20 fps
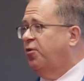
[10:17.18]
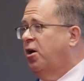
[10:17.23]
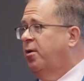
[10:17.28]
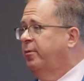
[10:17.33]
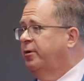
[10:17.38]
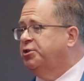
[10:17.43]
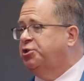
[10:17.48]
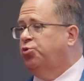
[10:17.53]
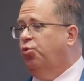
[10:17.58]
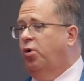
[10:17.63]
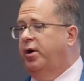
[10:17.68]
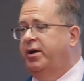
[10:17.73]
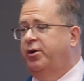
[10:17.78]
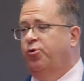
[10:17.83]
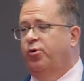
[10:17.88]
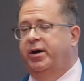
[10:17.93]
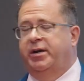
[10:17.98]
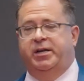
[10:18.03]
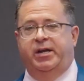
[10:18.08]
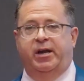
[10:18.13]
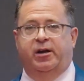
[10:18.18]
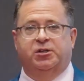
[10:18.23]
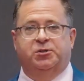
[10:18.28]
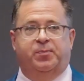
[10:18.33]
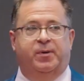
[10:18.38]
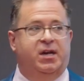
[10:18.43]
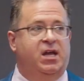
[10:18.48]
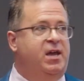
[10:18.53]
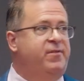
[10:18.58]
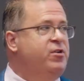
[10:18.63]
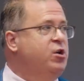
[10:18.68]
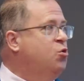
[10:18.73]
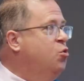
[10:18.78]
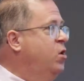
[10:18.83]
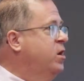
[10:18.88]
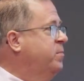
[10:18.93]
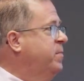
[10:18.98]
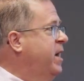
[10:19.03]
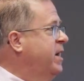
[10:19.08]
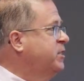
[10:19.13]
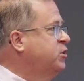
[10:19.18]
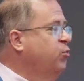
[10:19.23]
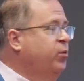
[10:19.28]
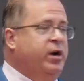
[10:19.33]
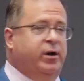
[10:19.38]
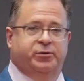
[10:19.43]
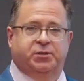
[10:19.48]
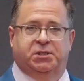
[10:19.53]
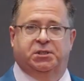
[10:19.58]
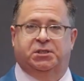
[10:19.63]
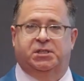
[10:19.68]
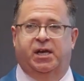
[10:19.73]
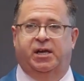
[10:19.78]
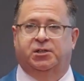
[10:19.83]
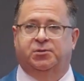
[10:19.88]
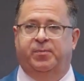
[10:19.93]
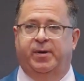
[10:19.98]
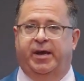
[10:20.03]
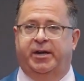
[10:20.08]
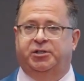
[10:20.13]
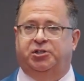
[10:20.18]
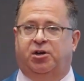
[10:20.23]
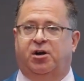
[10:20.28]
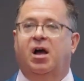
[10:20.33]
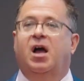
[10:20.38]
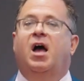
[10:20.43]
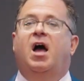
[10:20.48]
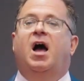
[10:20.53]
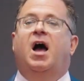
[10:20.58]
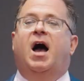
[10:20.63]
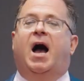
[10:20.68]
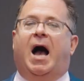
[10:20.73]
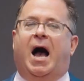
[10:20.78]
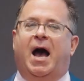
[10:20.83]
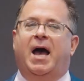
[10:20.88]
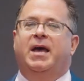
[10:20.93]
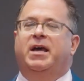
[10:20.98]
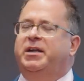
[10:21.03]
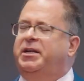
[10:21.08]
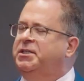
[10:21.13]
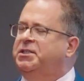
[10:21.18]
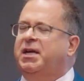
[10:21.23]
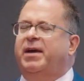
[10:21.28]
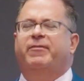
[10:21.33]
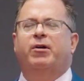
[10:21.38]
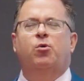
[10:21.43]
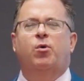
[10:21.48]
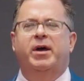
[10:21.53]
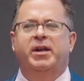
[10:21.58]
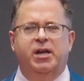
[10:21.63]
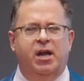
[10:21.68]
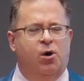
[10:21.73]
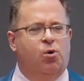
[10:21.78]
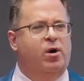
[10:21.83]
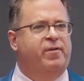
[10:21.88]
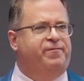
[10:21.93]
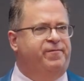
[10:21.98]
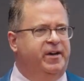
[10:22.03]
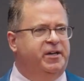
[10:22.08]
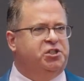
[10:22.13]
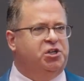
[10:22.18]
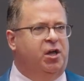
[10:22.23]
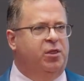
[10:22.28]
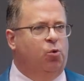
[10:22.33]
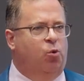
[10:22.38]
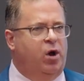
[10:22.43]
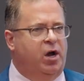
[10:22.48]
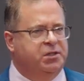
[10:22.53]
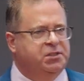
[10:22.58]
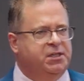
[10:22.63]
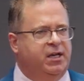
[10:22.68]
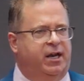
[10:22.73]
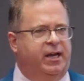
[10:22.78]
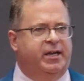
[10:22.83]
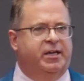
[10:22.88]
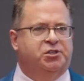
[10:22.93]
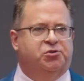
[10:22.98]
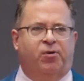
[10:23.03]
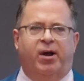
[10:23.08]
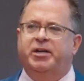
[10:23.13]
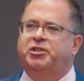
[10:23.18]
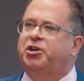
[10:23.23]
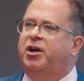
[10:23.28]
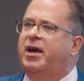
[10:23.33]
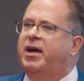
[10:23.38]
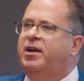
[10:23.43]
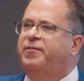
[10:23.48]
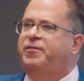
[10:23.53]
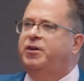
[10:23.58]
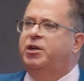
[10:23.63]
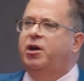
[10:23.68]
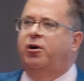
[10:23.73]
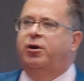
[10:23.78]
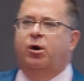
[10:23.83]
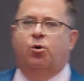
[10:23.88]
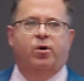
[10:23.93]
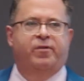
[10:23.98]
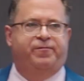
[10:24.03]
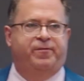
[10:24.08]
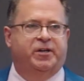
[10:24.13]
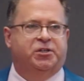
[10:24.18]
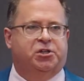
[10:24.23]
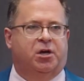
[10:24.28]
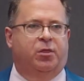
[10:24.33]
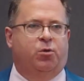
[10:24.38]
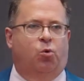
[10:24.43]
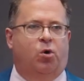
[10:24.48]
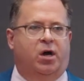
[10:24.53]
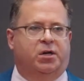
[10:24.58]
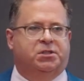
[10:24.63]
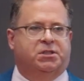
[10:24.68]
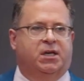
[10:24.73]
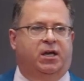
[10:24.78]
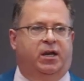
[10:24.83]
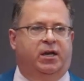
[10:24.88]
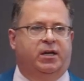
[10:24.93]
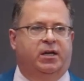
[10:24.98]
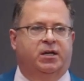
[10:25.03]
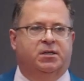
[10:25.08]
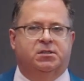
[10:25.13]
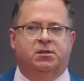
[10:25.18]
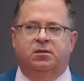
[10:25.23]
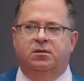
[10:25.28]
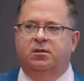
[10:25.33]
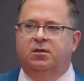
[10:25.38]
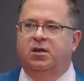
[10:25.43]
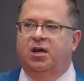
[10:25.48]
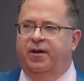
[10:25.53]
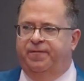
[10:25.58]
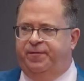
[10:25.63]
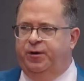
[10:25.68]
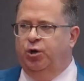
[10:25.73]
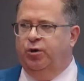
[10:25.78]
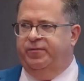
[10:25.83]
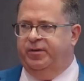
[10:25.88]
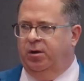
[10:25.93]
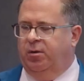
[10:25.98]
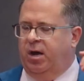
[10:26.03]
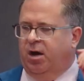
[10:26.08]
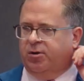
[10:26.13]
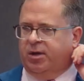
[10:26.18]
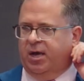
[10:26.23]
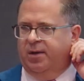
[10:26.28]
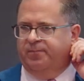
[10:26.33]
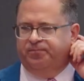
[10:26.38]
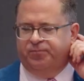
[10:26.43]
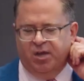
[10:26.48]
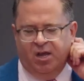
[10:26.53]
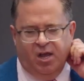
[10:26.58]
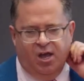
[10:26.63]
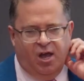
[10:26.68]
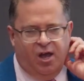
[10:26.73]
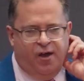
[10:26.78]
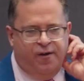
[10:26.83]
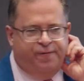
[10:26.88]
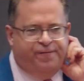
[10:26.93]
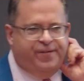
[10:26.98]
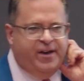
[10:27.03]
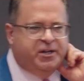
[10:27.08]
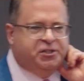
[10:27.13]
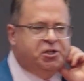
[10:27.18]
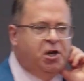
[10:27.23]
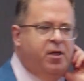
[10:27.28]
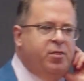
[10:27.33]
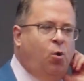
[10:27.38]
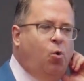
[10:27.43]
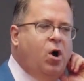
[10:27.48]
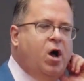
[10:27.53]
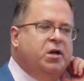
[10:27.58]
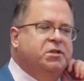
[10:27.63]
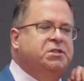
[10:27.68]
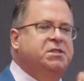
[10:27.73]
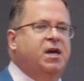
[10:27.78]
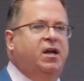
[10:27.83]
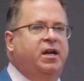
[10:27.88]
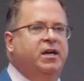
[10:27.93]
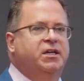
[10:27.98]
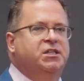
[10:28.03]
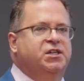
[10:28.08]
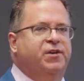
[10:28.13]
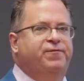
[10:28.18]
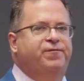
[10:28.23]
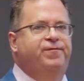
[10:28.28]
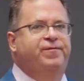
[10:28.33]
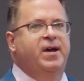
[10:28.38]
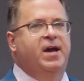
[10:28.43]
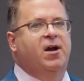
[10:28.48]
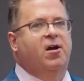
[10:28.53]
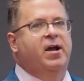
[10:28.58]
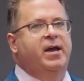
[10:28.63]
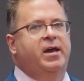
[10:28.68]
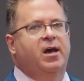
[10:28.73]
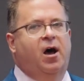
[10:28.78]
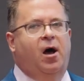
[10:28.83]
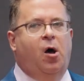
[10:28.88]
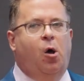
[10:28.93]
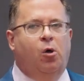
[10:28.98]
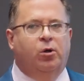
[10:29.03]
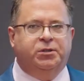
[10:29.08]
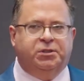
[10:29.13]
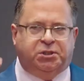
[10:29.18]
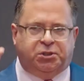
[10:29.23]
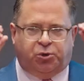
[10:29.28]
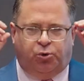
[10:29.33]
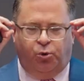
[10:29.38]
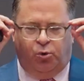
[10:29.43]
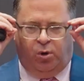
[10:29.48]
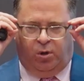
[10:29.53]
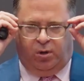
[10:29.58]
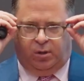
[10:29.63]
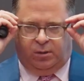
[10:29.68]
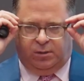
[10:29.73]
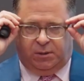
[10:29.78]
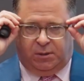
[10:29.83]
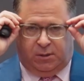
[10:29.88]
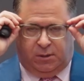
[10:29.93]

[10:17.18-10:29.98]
almost 21 years, but even going back to when I was a sales manager. Does everyone know what fish on the wall selling is? Raise your hand if you don't know what fish on the wall selling is. A few of you. Okay. Fish on the wall selling is a very old school